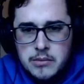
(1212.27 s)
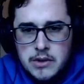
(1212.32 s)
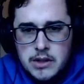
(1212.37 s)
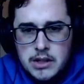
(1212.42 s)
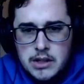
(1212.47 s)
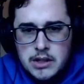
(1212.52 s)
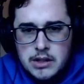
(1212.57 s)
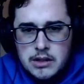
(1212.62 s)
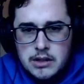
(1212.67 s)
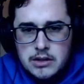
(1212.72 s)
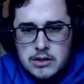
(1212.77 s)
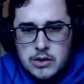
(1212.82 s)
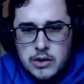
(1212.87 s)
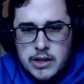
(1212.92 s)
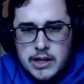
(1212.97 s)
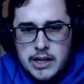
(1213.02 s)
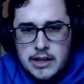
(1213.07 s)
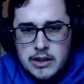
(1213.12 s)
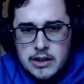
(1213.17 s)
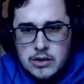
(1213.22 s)

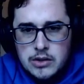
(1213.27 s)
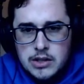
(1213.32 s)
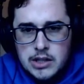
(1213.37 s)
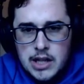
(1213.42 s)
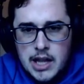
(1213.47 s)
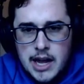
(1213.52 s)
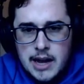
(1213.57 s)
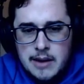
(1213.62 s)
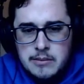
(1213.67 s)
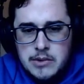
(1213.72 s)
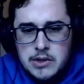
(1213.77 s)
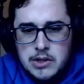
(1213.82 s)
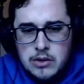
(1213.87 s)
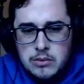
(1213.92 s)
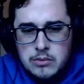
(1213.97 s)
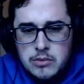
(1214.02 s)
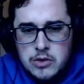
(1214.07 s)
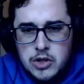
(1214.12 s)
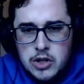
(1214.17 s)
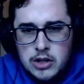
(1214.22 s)
So I need those
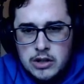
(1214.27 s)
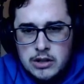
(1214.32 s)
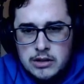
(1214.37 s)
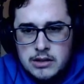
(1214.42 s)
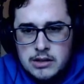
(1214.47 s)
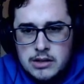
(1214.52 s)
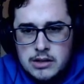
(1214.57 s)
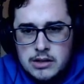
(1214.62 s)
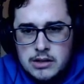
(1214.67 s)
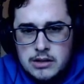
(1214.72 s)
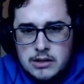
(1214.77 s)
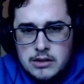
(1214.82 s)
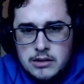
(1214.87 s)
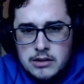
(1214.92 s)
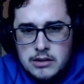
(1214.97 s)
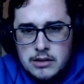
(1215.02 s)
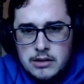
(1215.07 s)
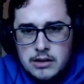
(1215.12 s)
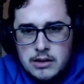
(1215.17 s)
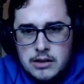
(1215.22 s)
limestone chunks.
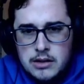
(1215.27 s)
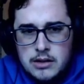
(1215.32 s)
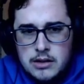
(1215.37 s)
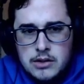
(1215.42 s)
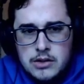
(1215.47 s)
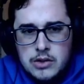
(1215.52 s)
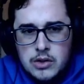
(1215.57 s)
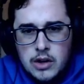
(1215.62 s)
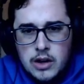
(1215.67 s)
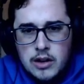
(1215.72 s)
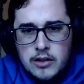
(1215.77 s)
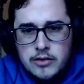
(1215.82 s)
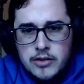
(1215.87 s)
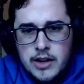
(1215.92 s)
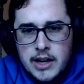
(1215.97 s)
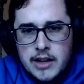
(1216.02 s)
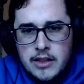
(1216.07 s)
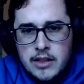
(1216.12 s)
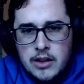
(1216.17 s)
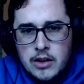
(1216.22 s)
So I'll
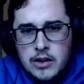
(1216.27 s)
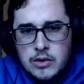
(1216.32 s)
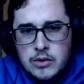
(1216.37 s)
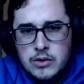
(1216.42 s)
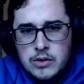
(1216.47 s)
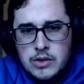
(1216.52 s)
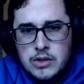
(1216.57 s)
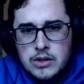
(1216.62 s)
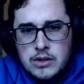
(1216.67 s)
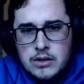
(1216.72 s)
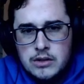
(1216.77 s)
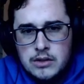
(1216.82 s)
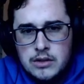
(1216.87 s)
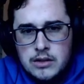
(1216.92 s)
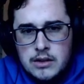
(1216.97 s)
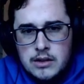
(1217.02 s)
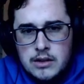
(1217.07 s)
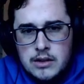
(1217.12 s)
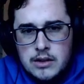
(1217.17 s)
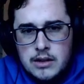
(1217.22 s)
find those.
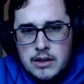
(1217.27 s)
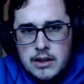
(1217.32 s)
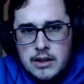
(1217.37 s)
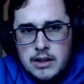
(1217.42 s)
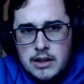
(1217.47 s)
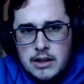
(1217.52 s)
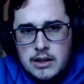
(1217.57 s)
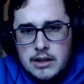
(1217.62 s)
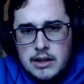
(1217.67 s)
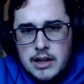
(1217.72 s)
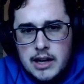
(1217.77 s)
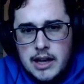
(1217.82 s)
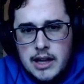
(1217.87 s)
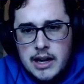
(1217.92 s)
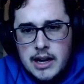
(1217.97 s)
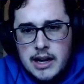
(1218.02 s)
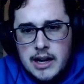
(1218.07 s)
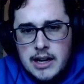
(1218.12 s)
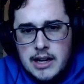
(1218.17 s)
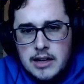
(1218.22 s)

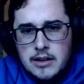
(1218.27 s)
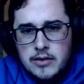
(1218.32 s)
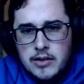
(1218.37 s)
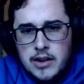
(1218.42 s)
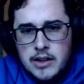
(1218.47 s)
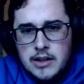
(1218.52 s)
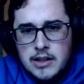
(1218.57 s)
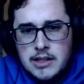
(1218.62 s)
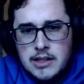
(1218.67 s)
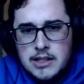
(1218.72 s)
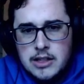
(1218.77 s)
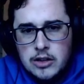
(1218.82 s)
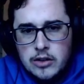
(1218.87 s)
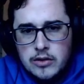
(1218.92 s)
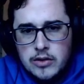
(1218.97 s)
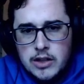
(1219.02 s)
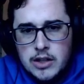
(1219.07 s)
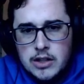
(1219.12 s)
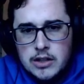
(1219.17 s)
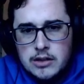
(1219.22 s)
And I need to find the
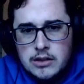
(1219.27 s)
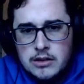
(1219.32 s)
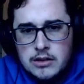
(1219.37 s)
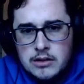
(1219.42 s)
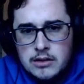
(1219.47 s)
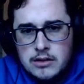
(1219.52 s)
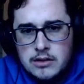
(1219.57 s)
silver.